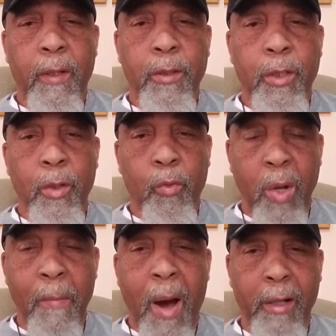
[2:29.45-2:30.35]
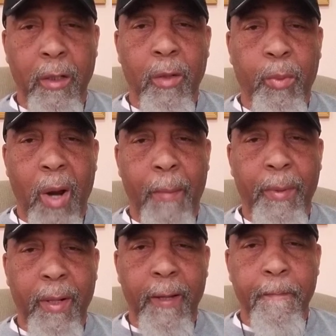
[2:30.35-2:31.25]
to remodel the
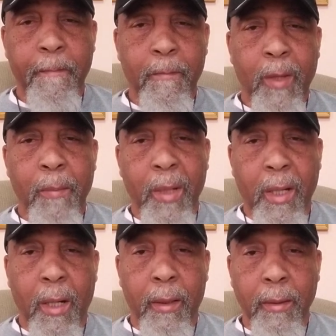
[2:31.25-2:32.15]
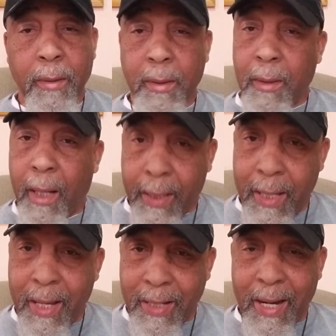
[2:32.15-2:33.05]
property because,
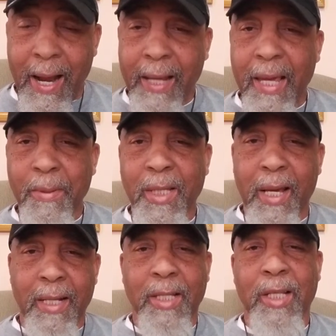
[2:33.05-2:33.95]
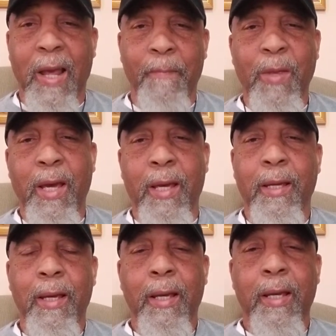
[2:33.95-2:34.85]
again, and I keep saying the same thing,
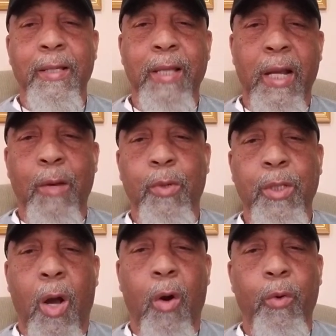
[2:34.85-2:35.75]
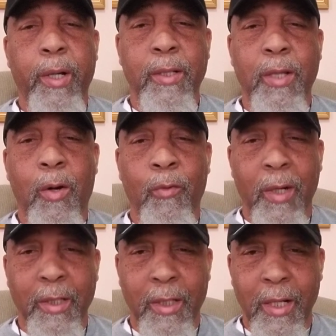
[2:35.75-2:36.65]
is that it was already zoned
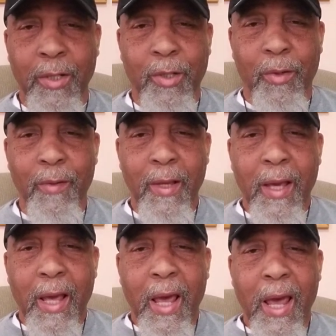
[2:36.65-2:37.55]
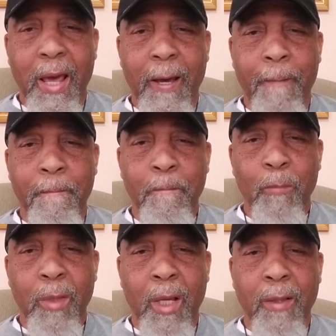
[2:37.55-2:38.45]
residential. And
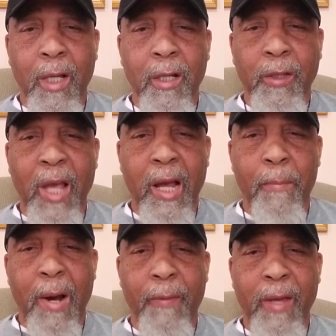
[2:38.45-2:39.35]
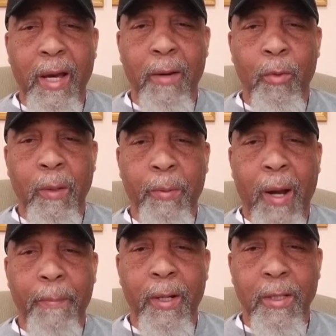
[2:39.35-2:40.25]
the good thing about that, when a
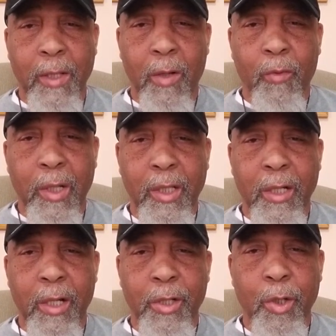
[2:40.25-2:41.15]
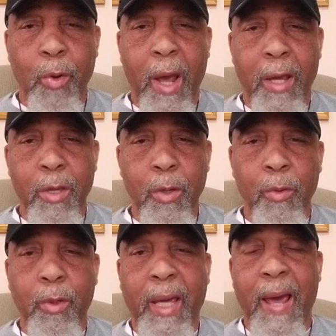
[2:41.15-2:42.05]
property is zoned residential,
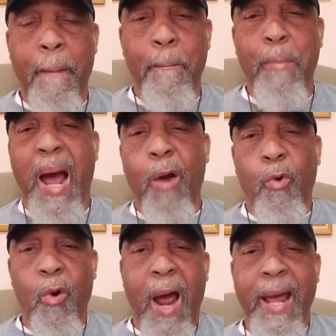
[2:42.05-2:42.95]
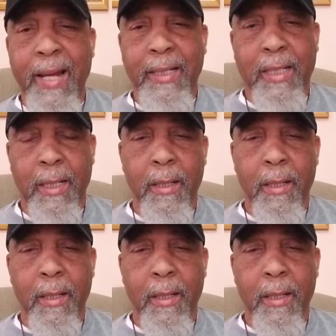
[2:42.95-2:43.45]
you can by right